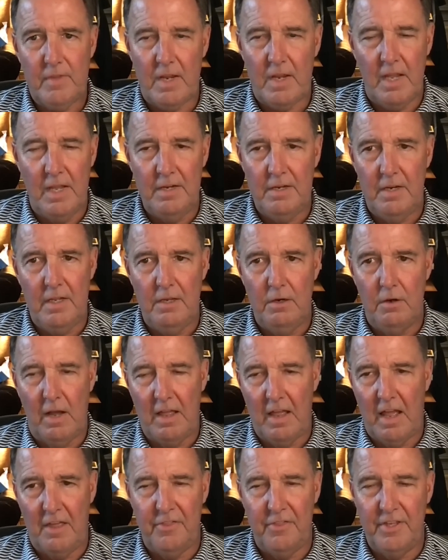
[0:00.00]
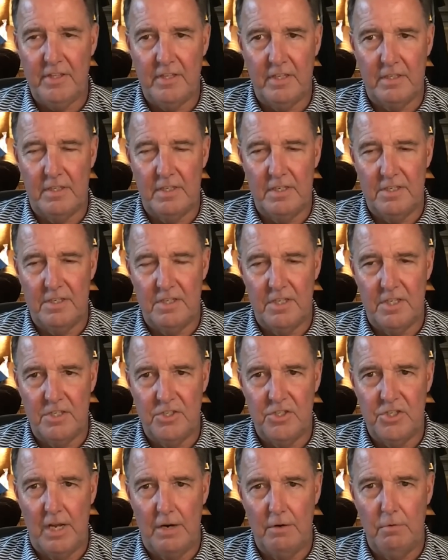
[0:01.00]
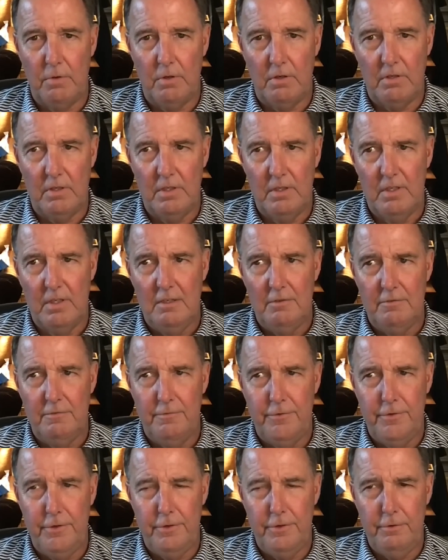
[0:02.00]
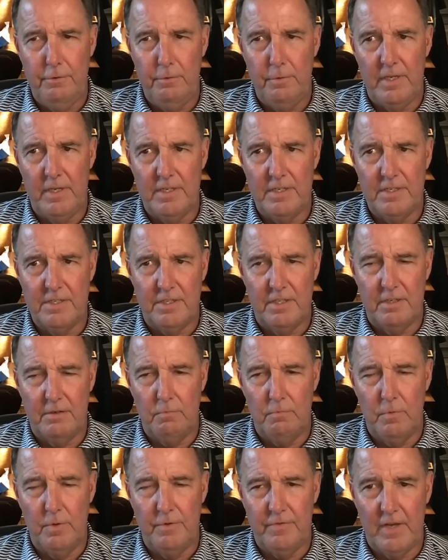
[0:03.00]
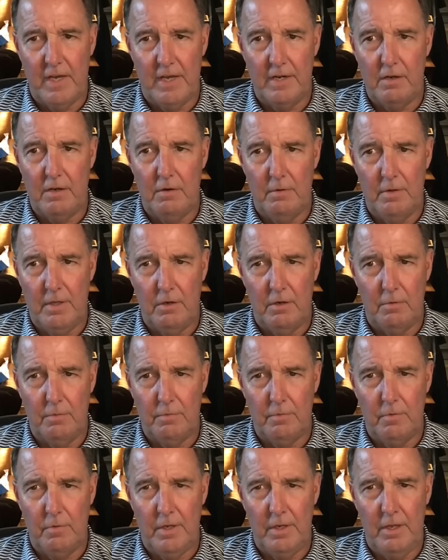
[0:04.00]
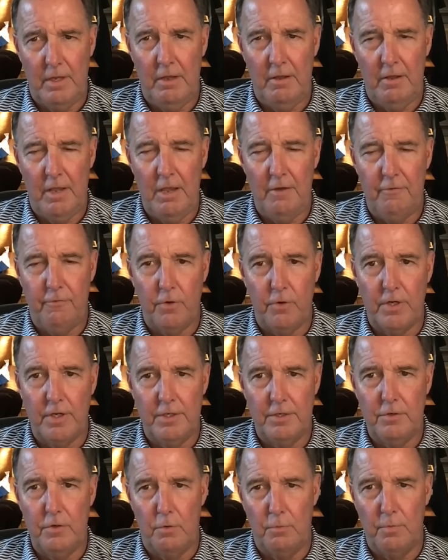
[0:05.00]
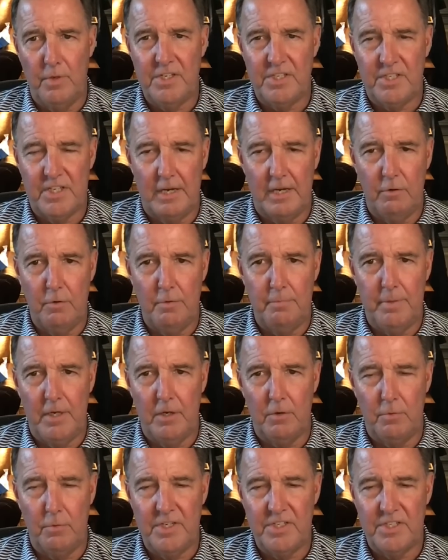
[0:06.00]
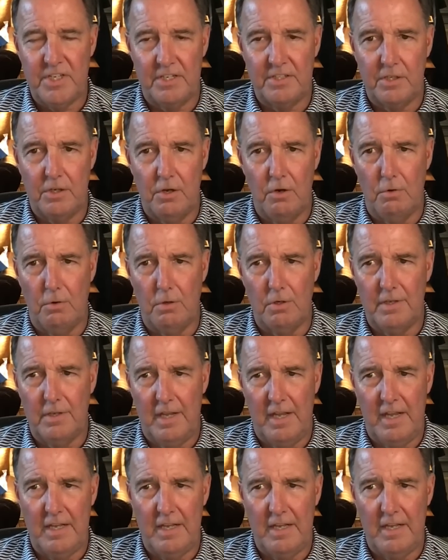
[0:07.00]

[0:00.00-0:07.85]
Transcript: I think that the general view is that we've got to go, if we're going to do a reset, it wowould be a reset to gold.